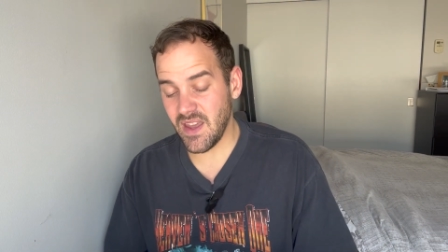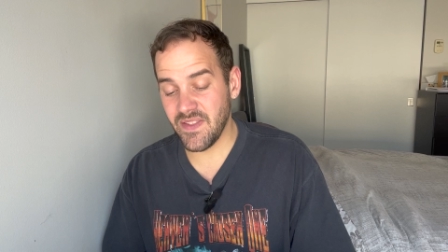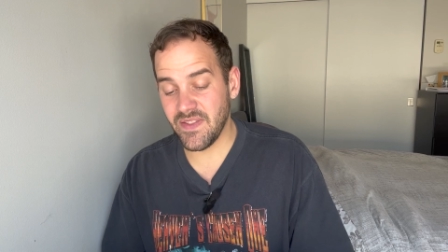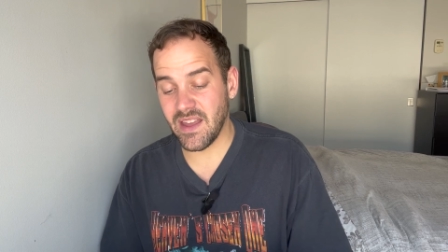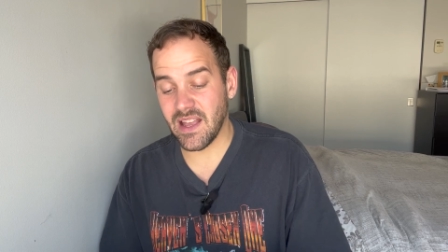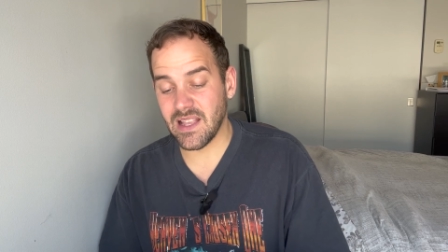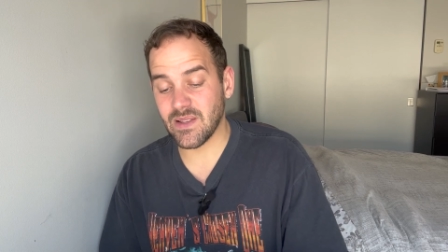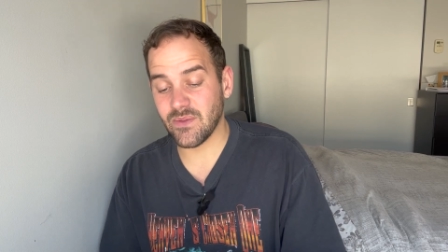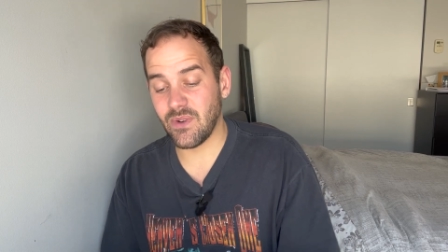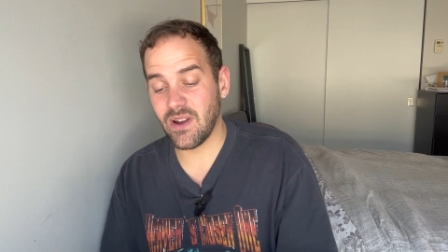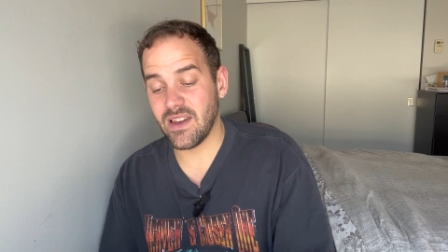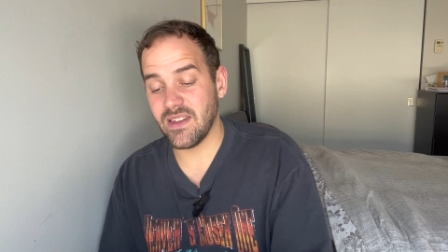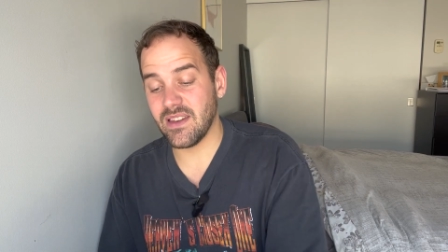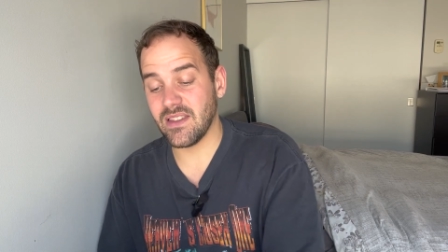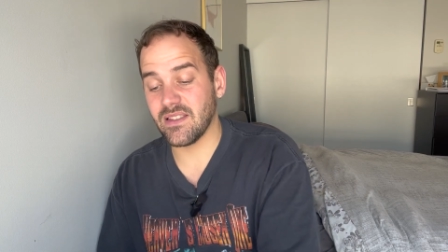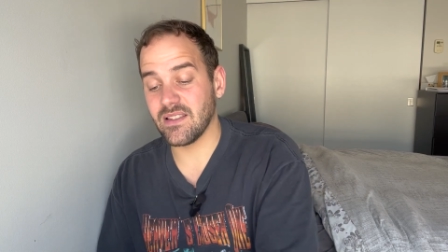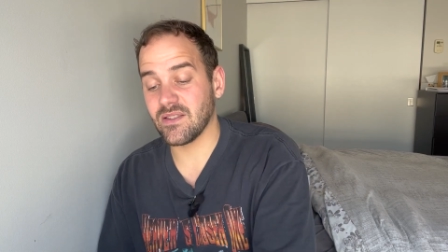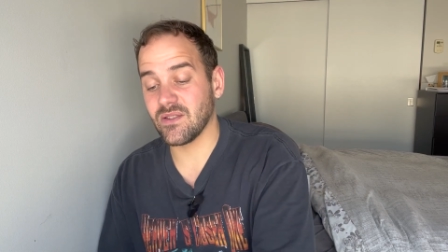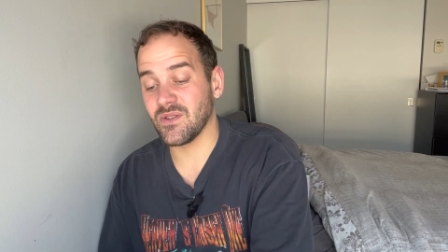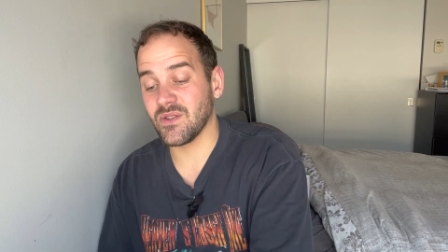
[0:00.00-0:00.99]
And that's why I
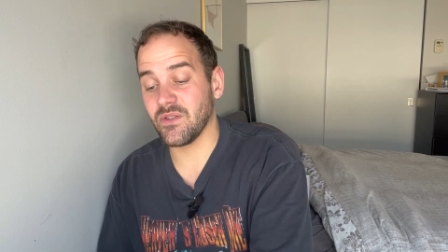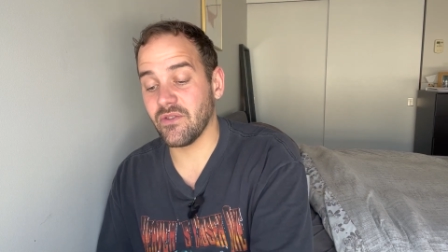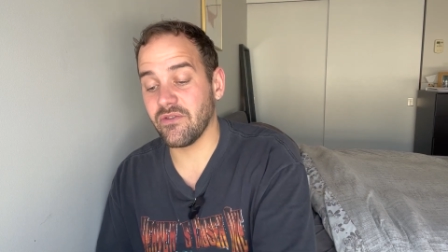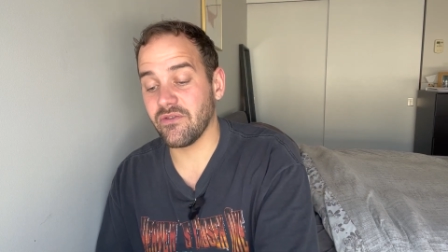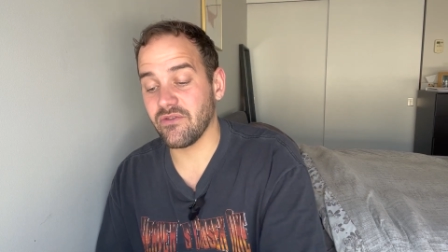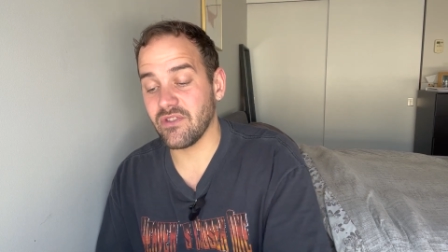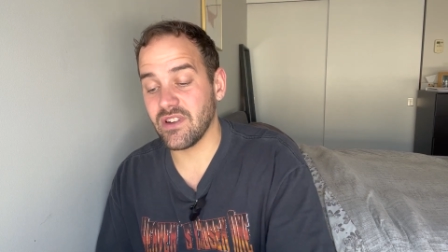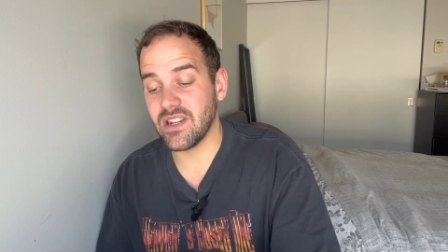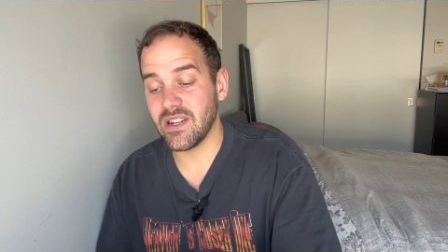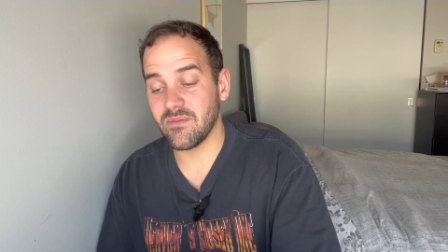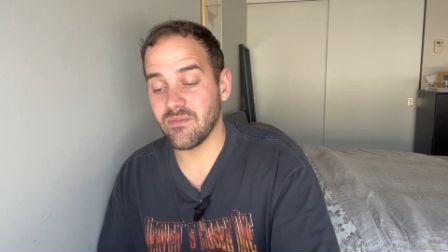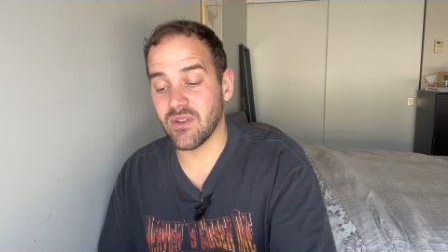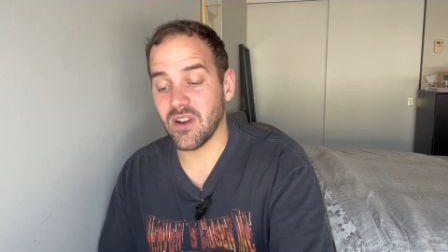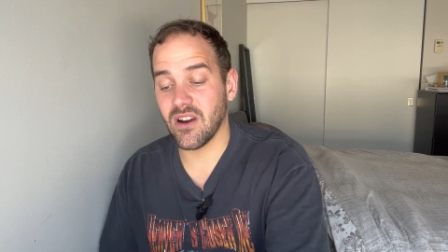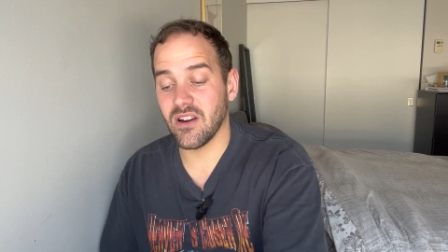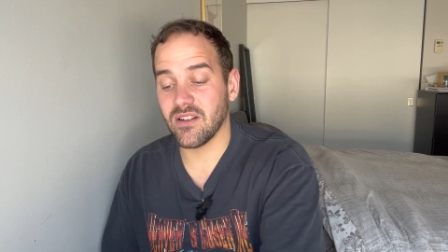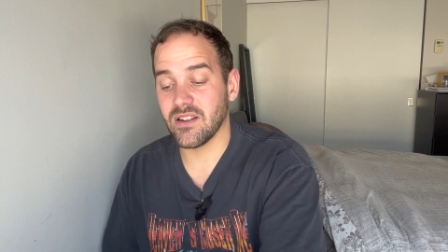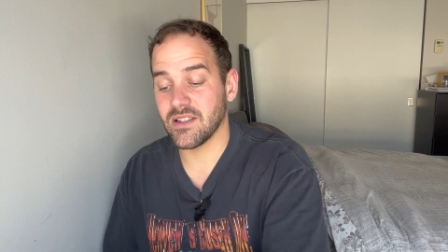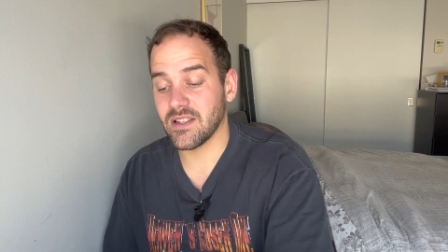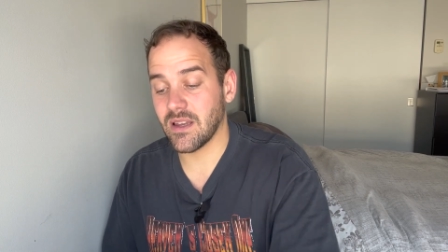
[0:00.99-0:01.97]
think this also freedom
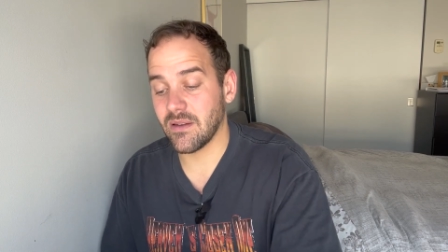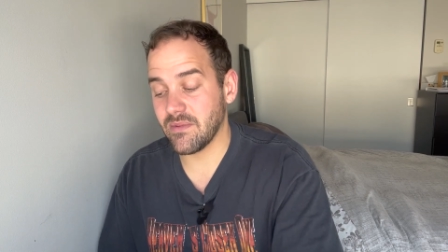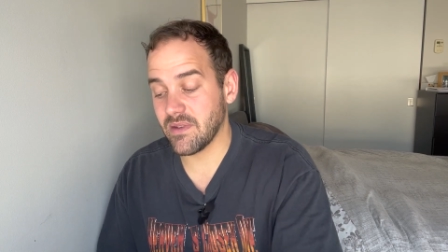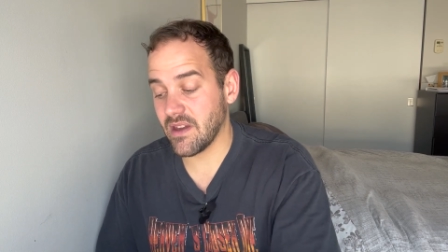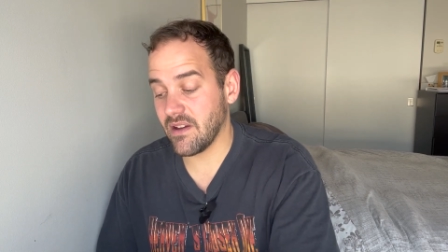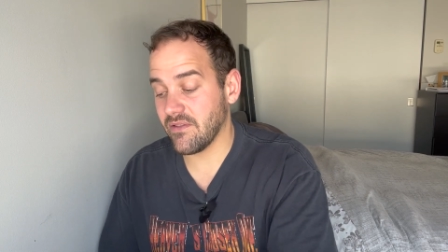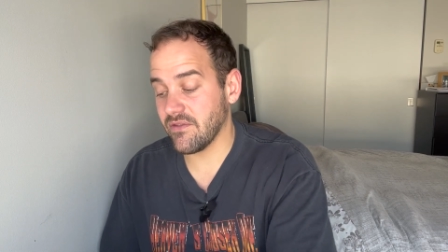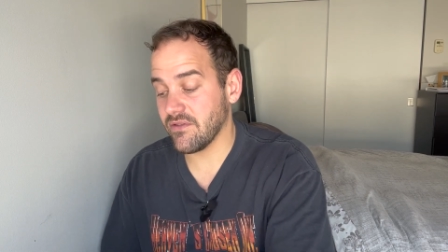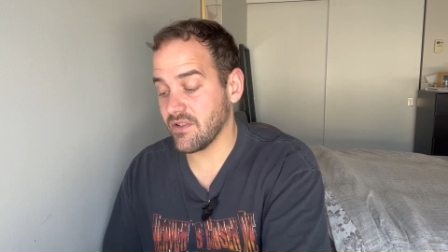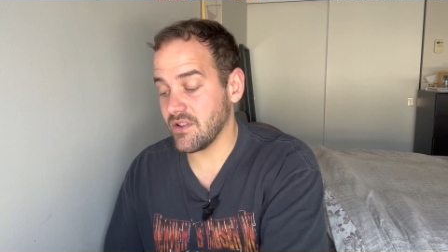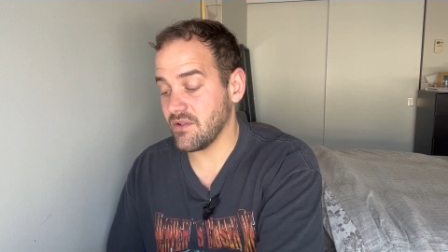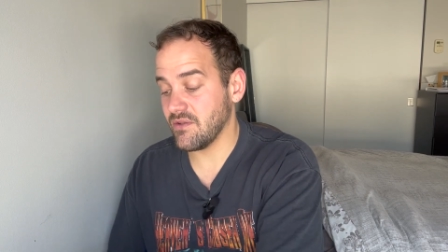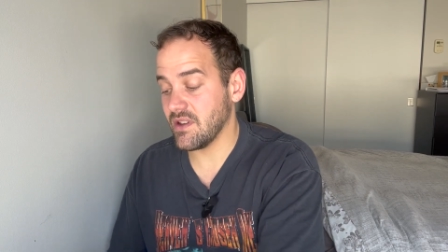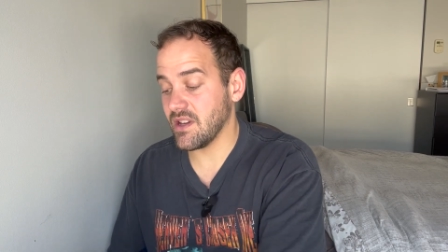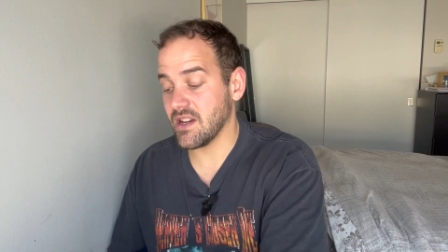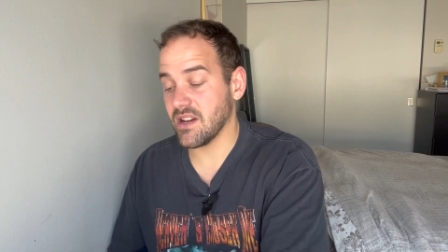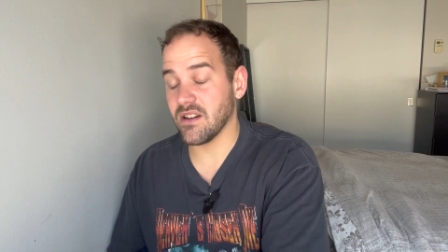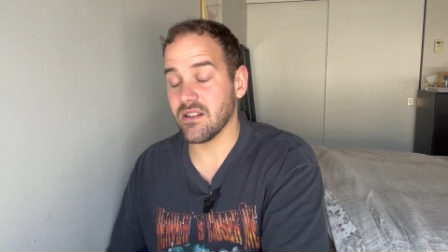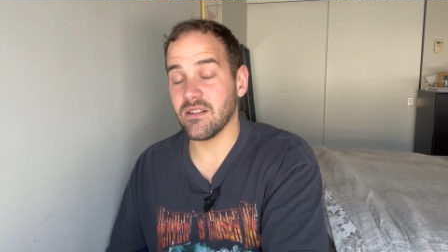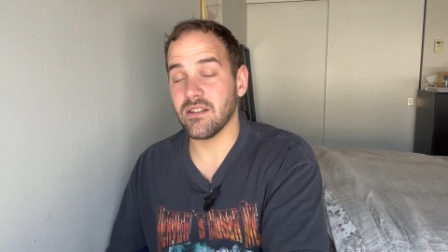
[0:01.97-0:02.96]
card is coming out for you
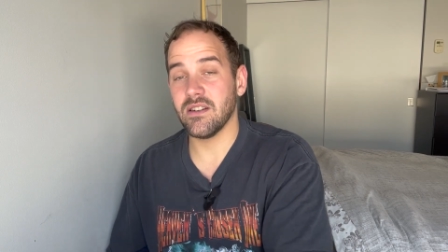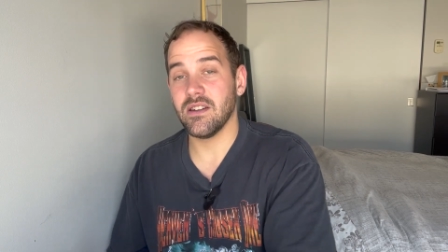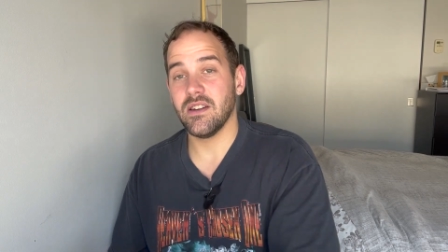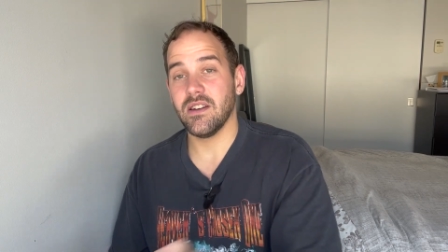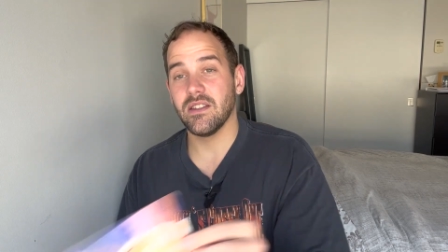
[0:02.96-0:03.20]
here.